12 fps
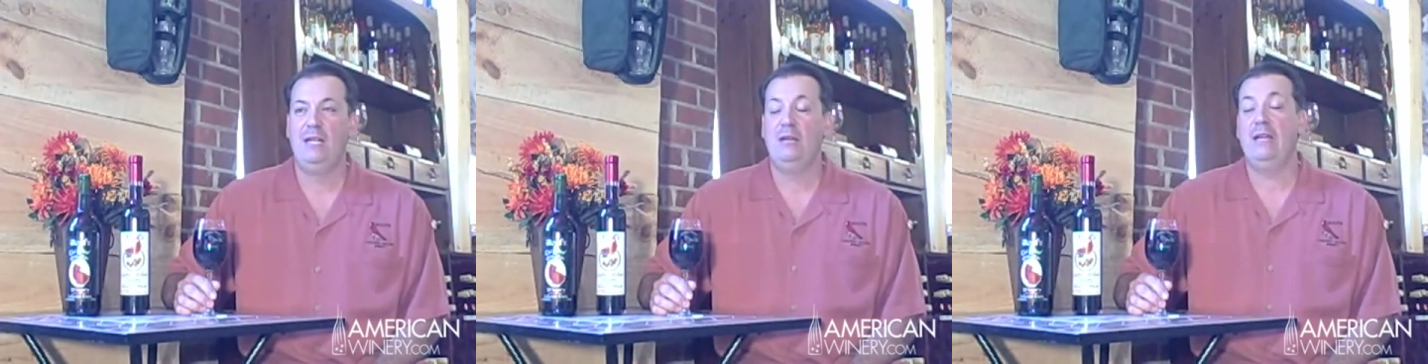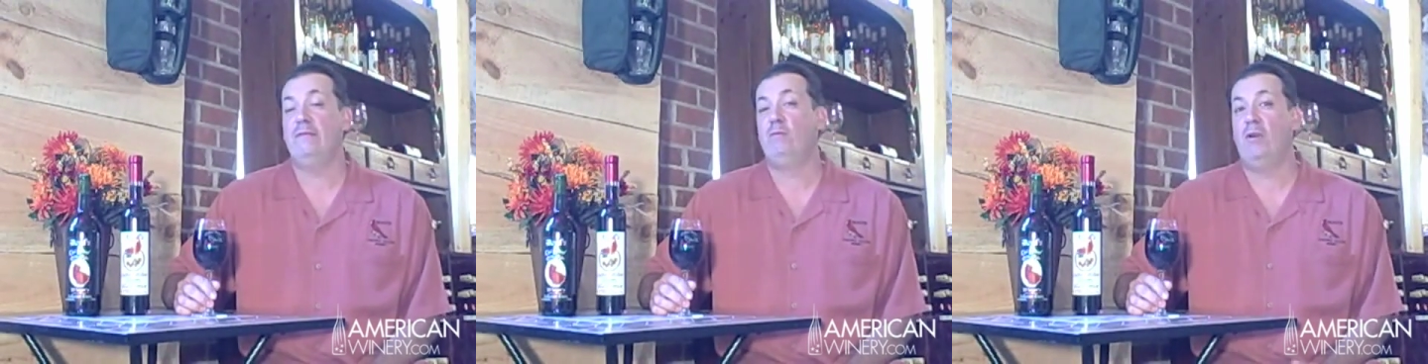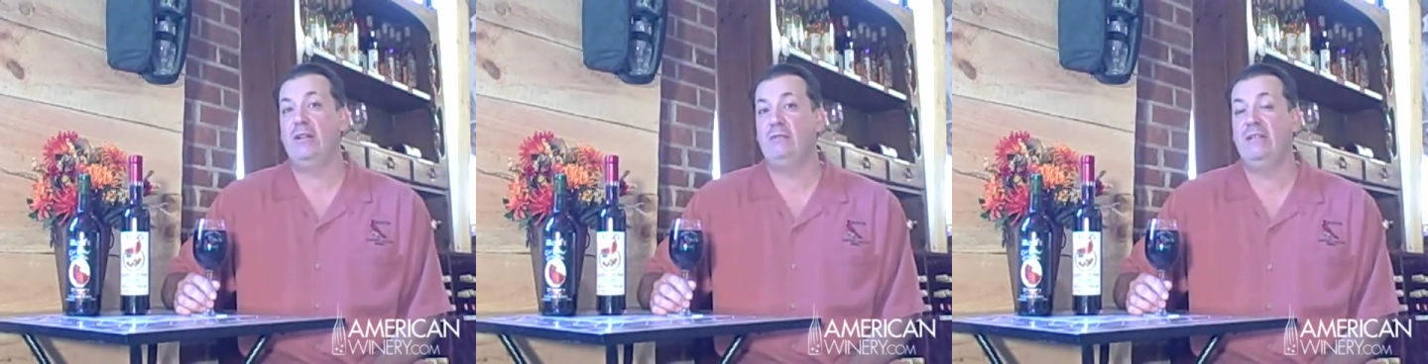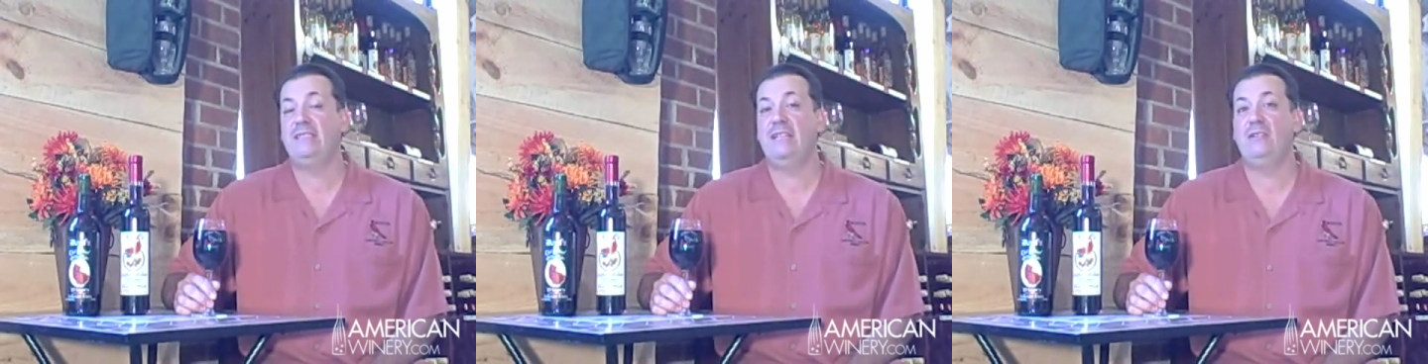We have one
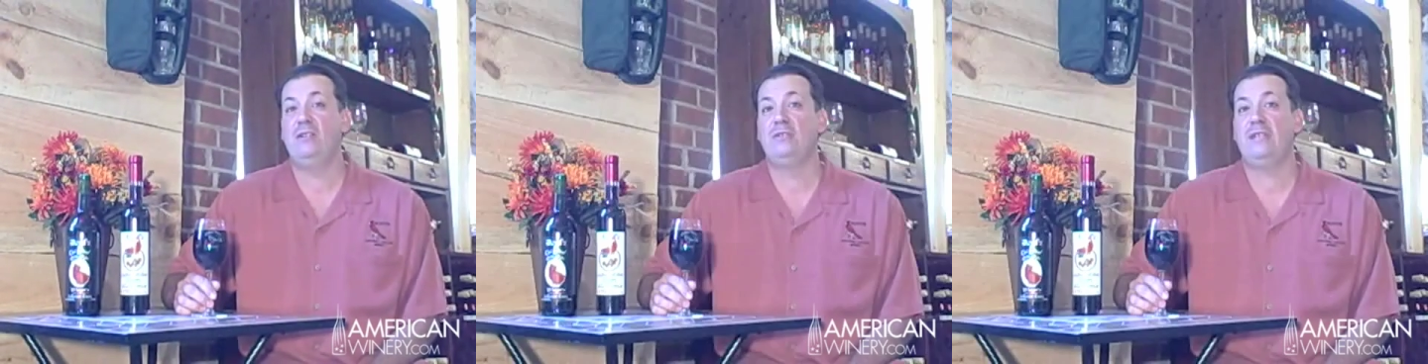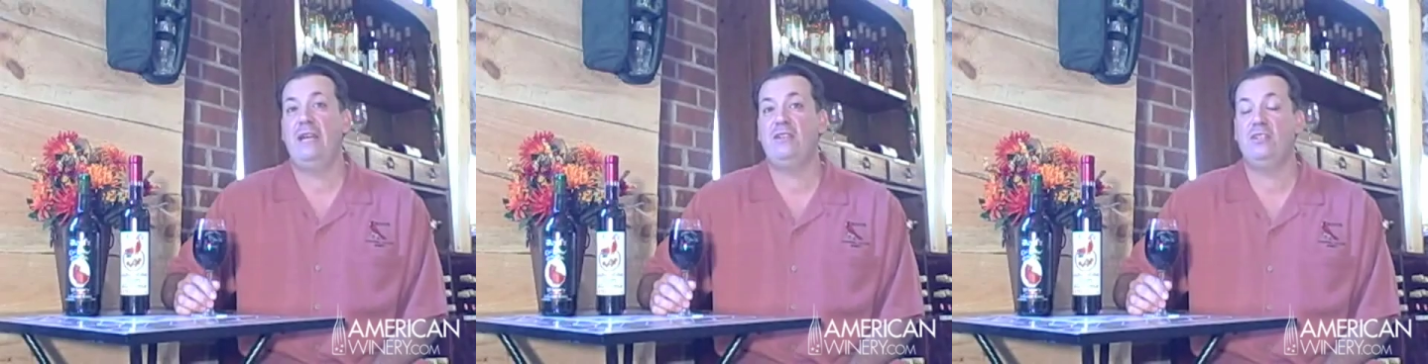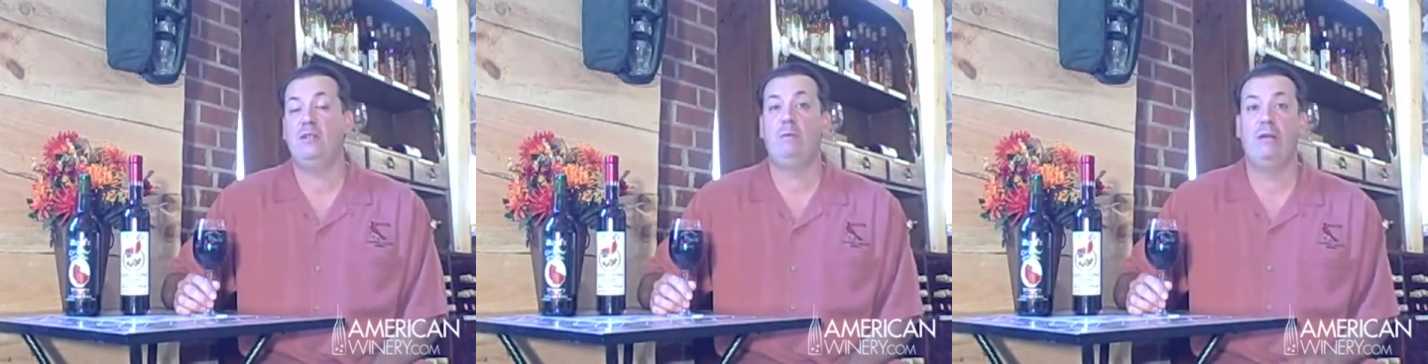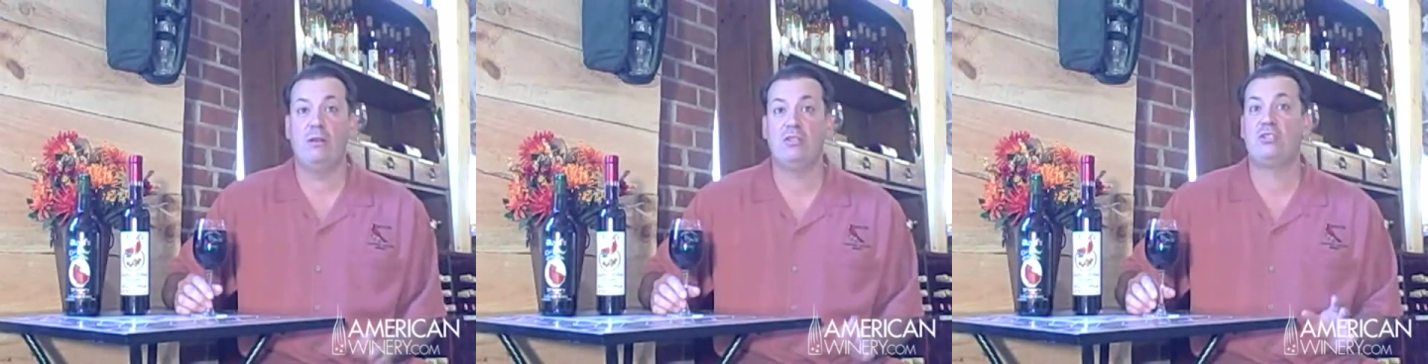retail location and
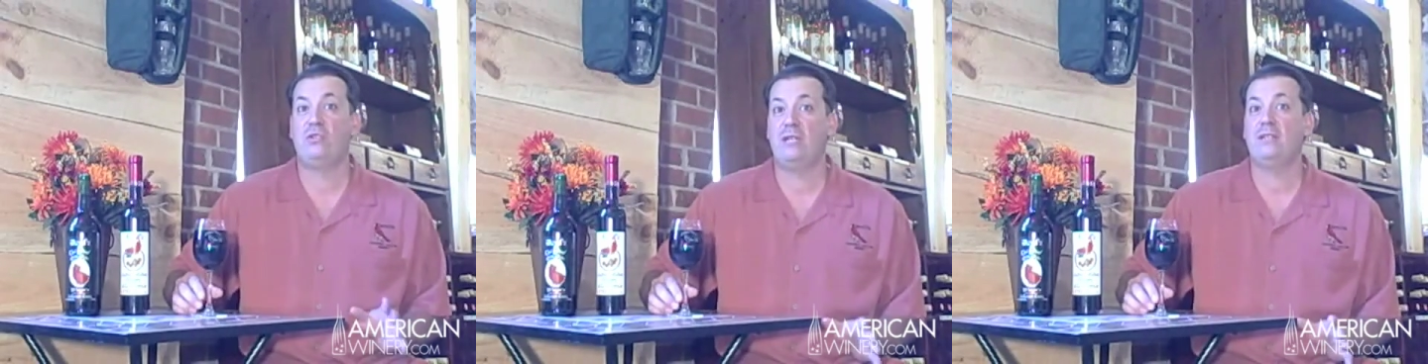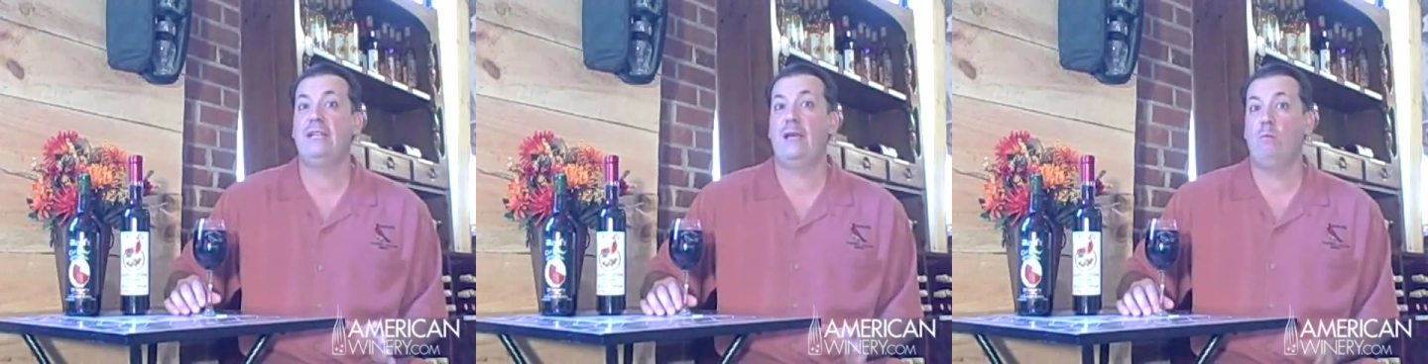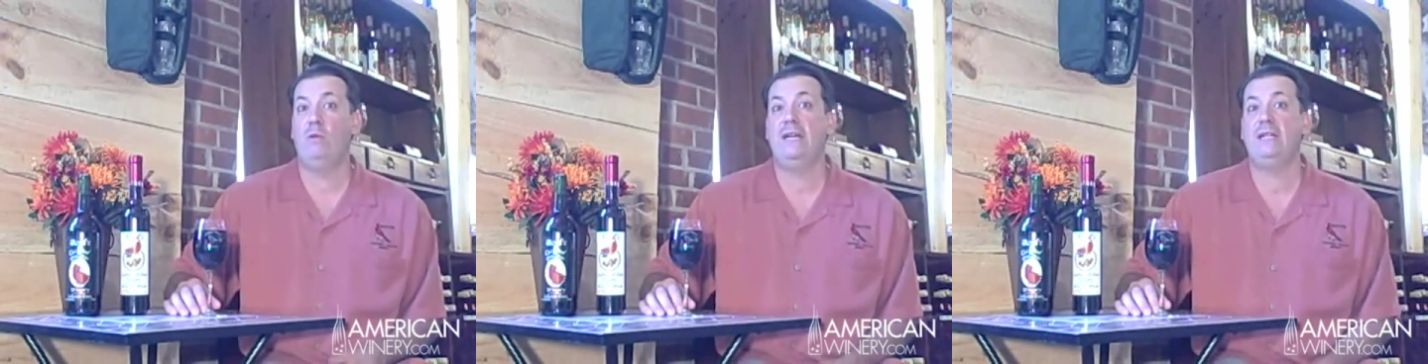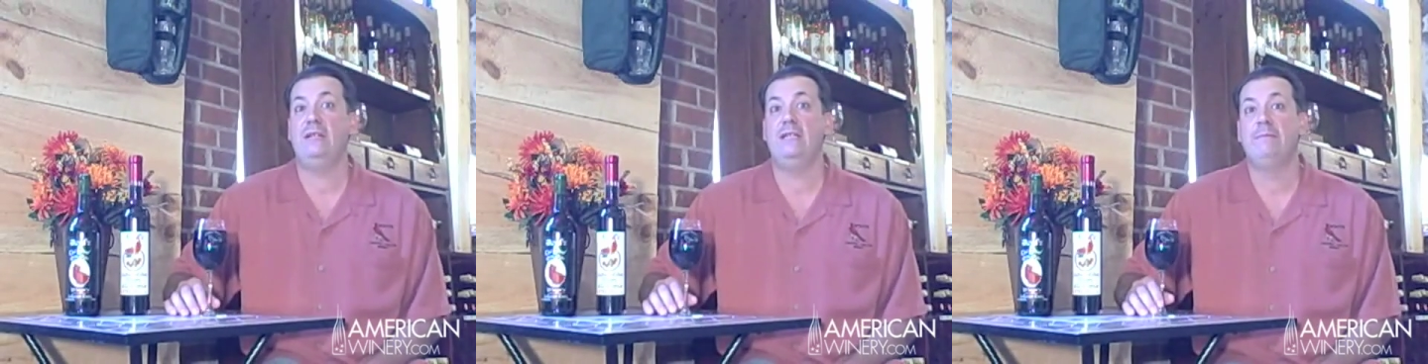we are strictly a
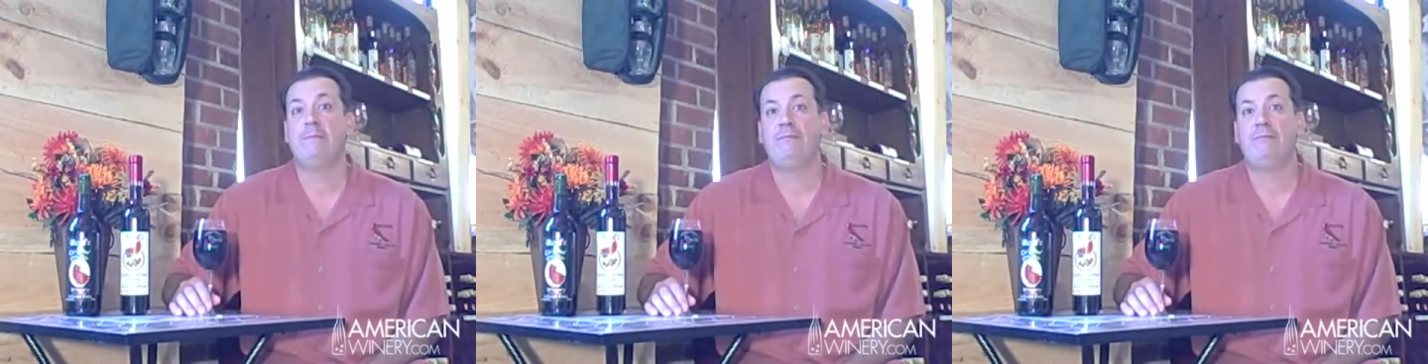winery,